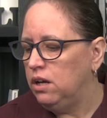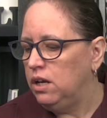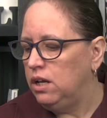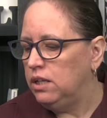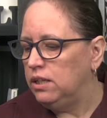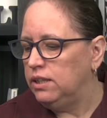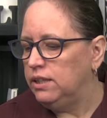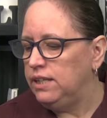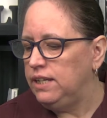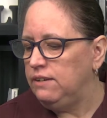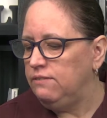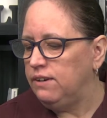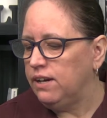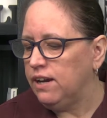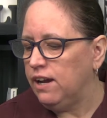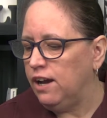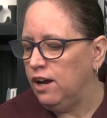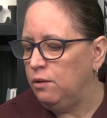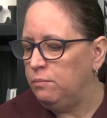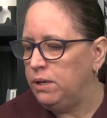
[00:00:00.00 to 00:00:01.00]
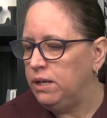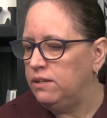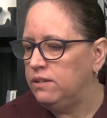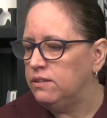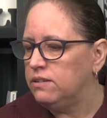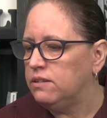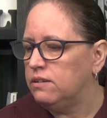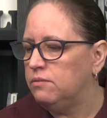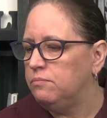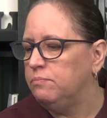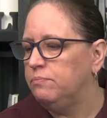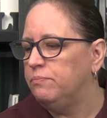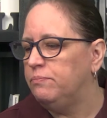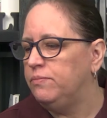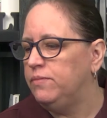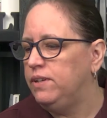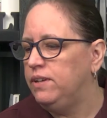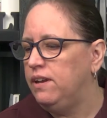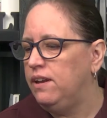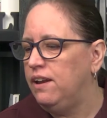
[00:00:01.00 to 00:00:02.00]
leave a comment.
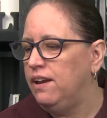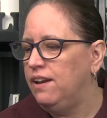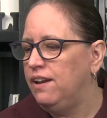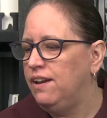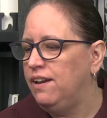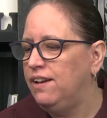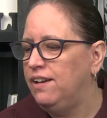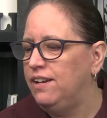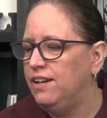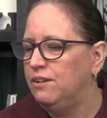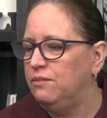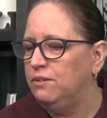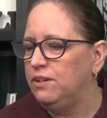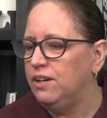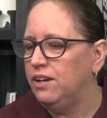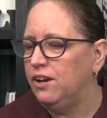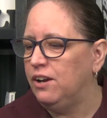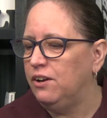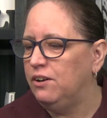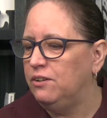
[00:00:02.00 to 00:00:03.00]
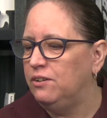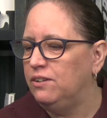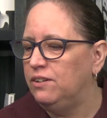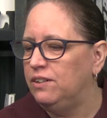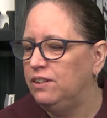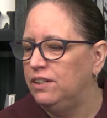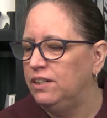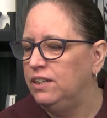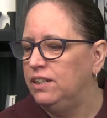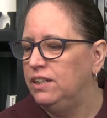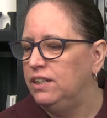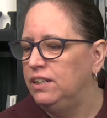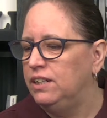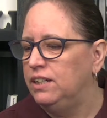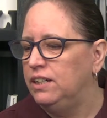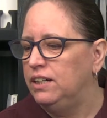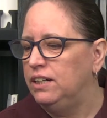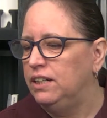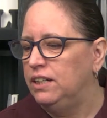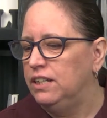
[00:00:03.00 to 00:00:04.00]
Yay, here we go.
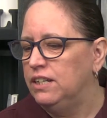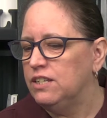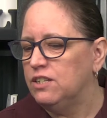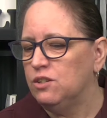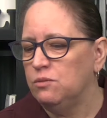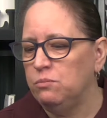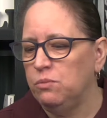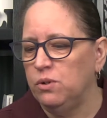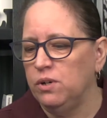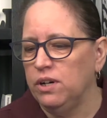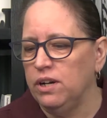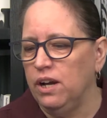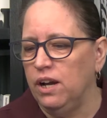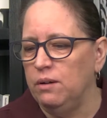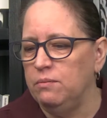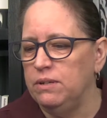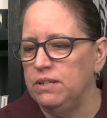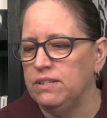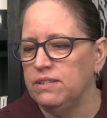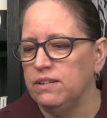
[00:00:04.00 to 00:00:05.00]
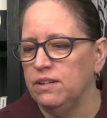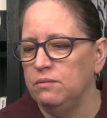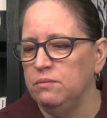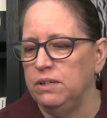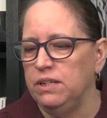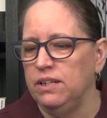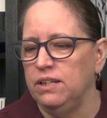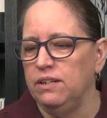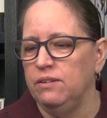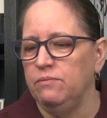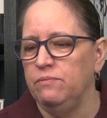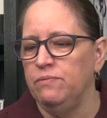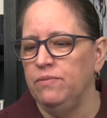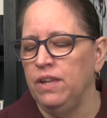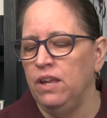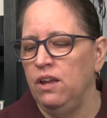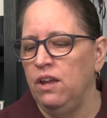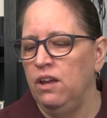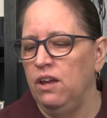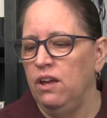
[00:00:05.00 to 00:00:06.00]
Some more comments coming in.
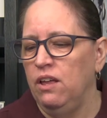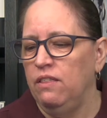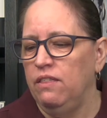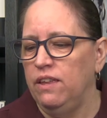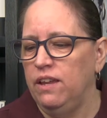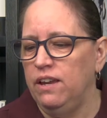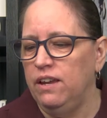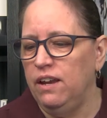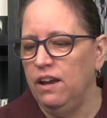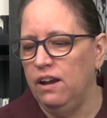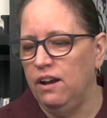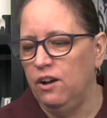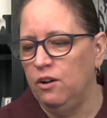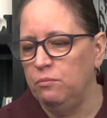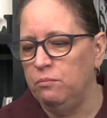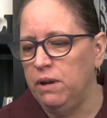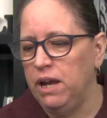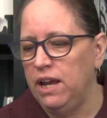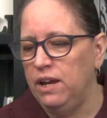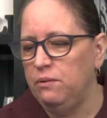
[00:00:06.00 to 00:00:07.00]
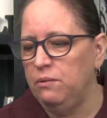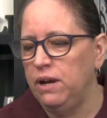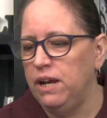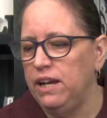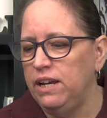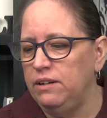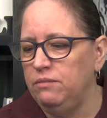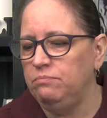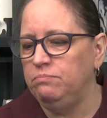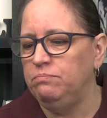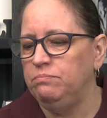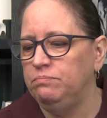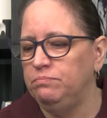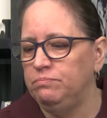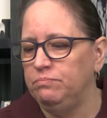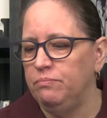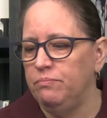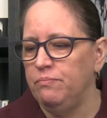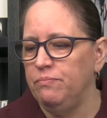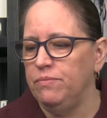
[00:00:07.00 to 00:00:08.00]
The hey Wade,
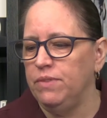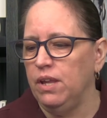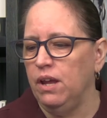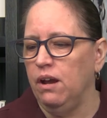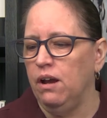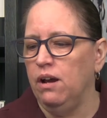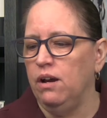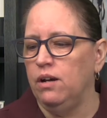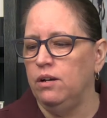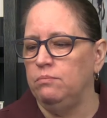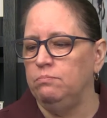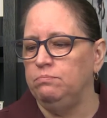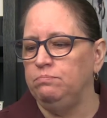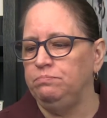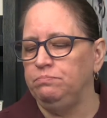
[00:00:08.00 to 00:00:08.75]
um,